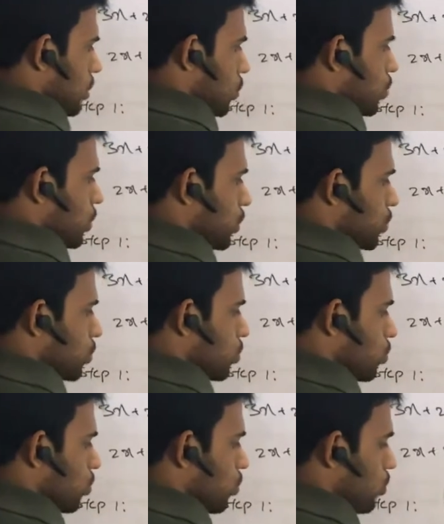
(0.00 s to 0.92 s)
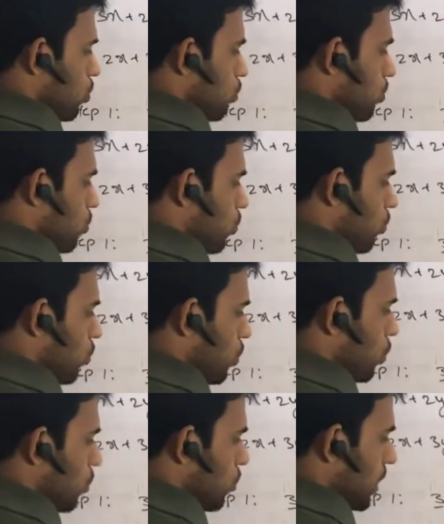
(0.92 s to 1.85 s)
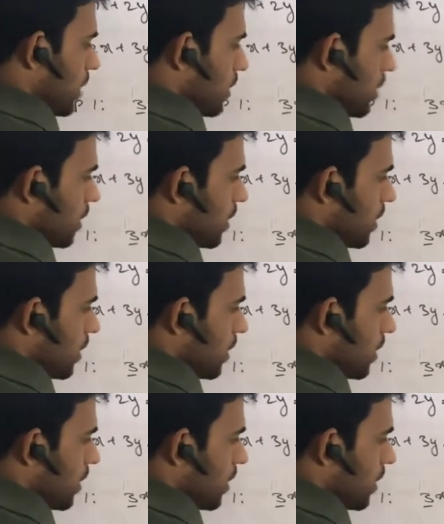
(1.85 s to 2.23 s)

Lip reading: 2 into 2, 4y